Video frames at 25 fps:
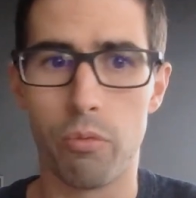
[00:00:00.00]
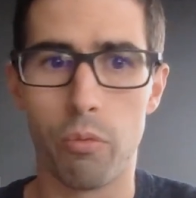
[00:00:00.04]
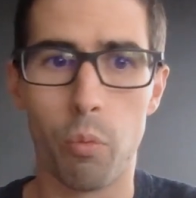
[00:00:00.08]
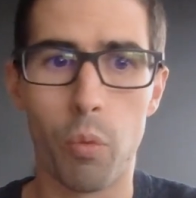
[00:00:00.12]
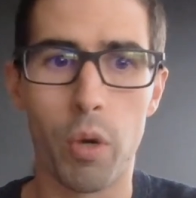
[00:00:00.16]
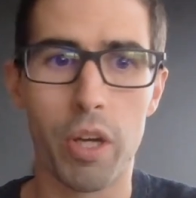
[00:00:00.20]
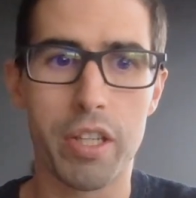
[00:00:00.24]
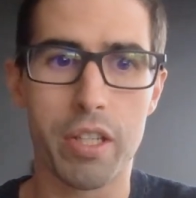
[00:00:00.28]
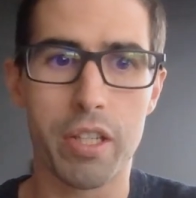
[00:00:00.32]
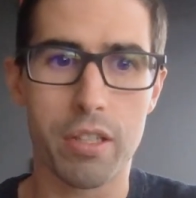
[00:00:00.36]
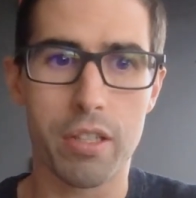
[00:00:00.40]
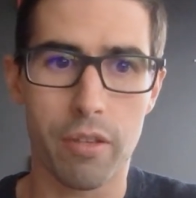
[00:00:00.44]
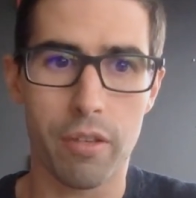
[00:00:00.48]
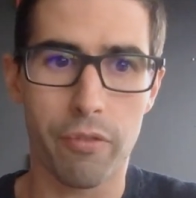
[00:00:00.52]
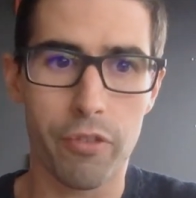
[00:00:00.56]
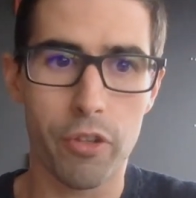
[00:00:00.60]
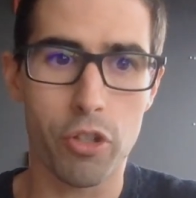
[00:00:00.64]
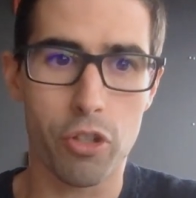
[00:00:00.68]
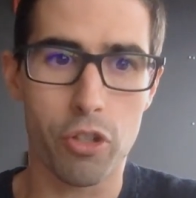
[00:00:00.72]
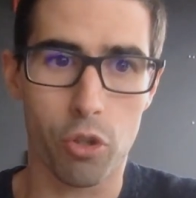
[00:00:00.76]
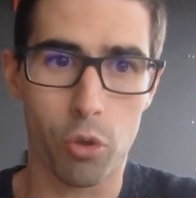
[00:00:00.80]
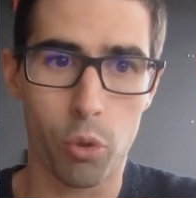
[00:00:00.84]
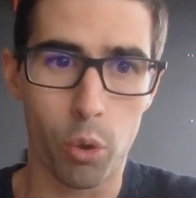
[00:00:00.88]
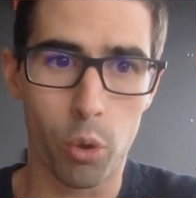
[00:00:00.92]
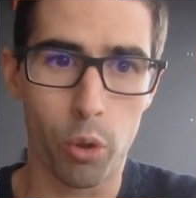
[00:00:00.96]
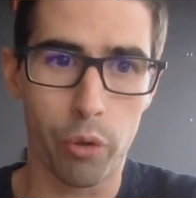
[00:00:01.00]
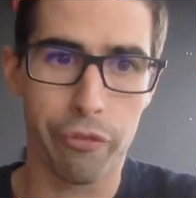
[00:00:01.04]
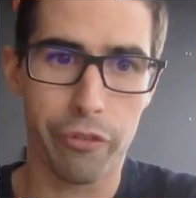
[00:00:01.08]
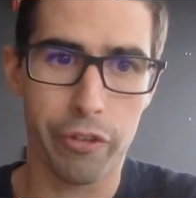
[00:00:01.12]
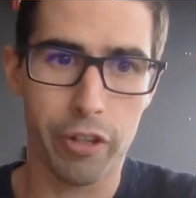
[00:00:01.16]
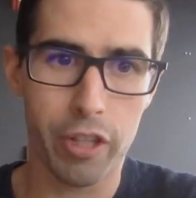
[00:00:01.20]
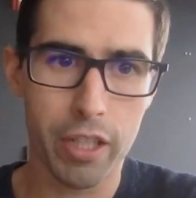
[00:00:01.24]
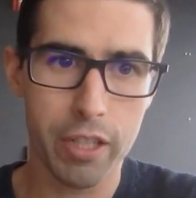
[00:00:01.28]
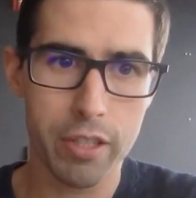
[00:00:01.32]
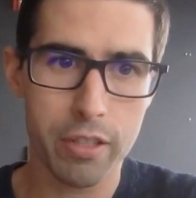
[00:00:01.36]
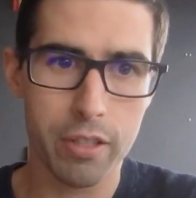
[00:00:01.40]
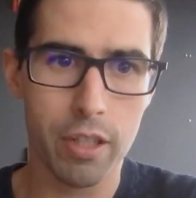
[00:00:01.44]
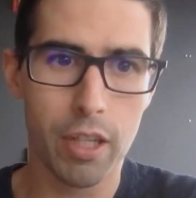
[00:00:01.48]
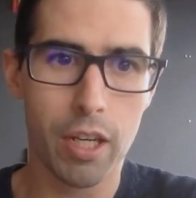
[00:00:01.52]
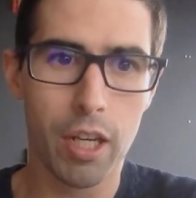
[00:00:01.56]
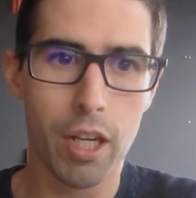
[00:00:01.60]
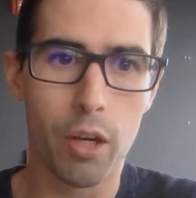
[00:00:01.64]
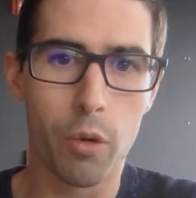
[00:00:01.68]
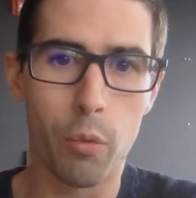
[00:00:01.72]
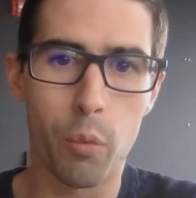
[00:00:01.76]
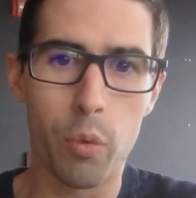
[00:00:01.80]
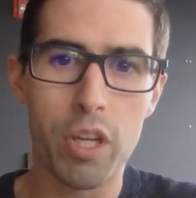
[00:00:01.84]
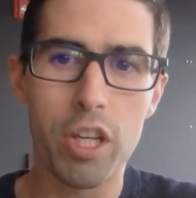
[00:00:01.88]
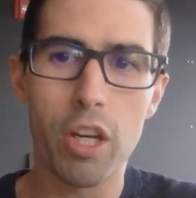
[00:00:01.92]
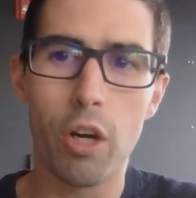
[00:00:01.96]
what does the future hold for us?
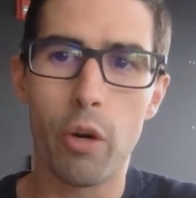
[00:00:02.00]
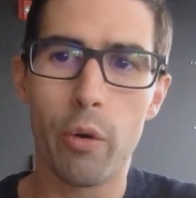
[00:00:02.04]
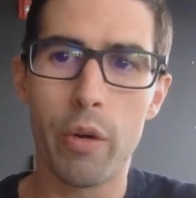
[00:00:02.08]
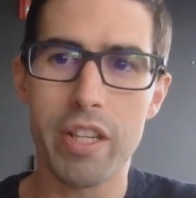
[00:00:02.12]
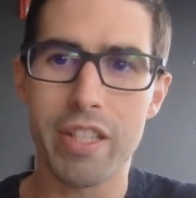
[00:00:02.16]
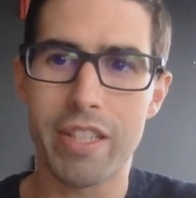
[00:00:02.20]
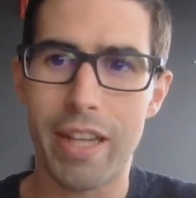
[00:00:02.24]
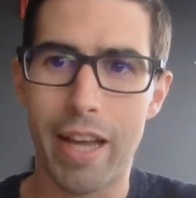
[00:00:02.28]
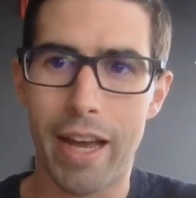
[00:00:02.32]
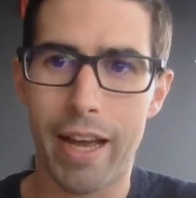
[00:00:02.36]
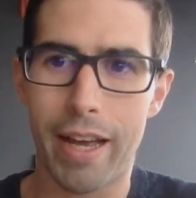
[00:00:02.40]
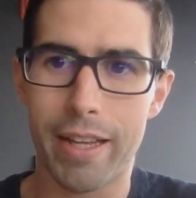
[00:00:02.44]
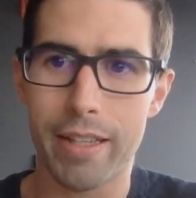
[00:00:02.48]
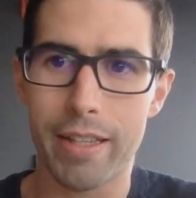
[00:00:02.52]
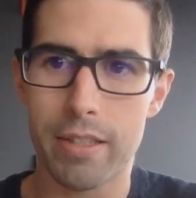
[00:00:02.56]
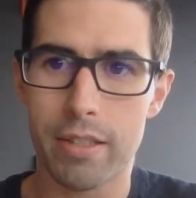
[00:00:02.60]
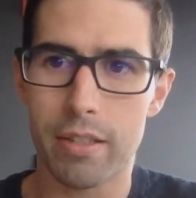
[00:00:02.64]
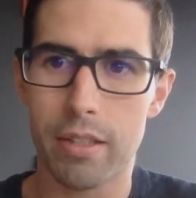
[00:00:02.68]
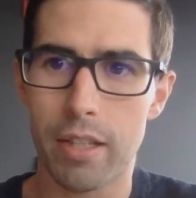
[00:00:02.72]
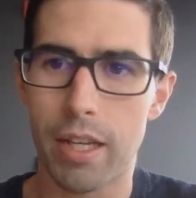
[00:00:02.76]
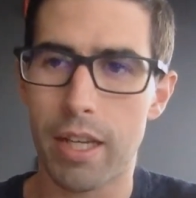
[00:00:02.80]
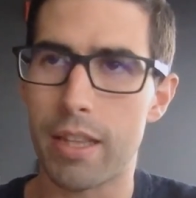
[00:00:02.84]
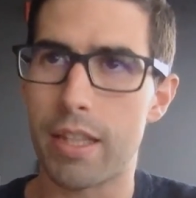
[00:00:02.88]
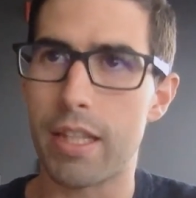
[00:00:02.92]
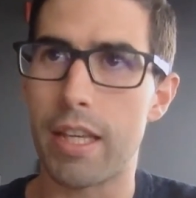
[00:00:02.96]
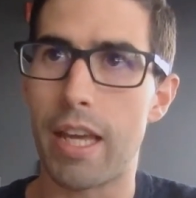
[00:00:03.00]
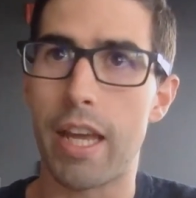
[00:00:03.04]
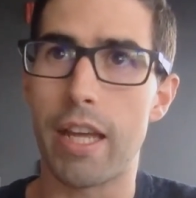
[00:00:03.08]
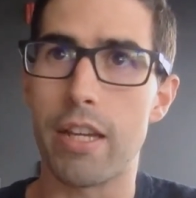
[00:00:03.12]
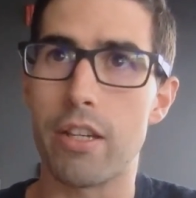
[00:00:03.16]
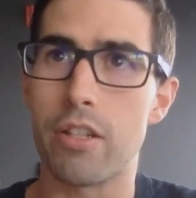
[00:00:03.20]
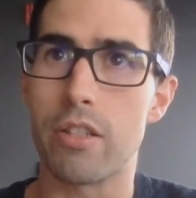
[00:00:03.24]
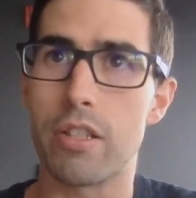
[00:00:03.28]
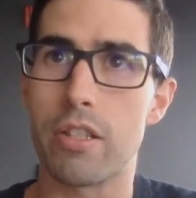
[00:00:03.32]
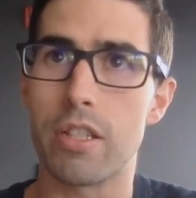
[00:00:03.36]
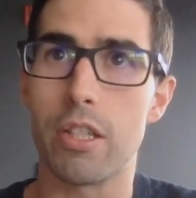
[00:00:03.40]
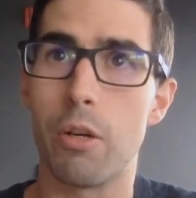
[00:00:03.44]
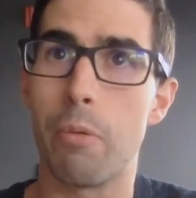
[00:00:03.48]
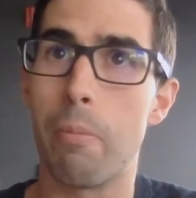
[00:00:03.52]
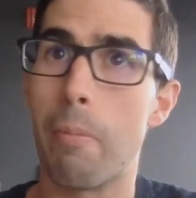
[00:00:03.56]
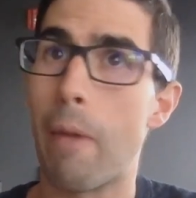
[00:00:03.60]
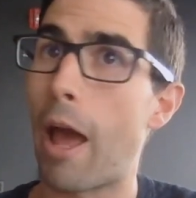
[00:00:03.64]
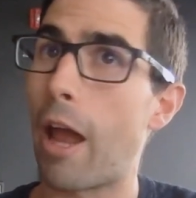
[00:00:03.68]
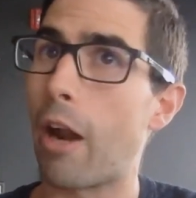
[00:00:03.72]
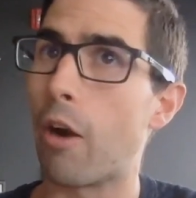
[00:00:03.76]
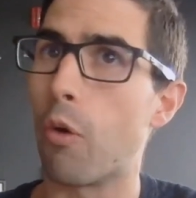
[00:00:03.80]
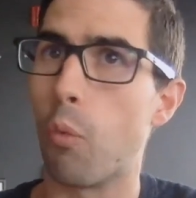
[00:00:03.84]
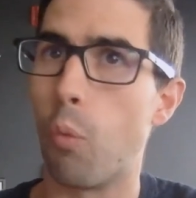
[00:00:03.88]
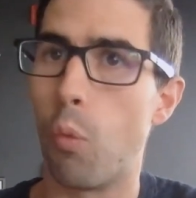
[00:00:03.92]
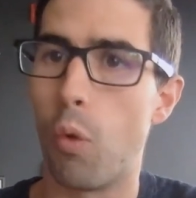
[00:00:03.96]
We always asked at the agency, no
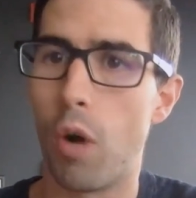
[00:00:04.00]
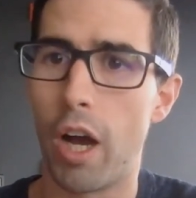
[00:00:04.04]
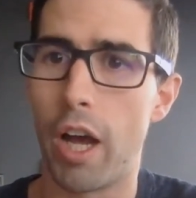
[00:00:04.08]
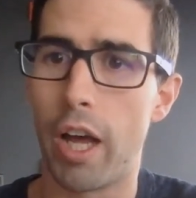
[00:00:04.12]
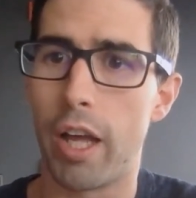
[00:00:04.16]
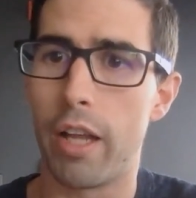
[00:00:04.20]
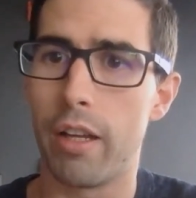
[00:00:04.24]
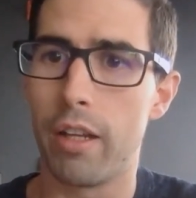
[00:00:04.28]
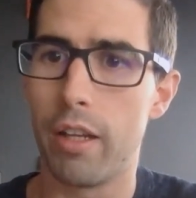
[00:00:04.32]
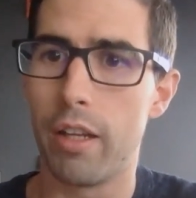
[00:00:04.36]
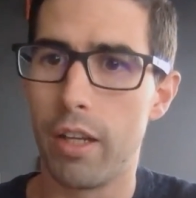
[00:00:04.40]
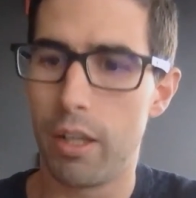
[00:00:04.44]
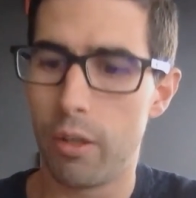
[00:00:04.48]
matter what,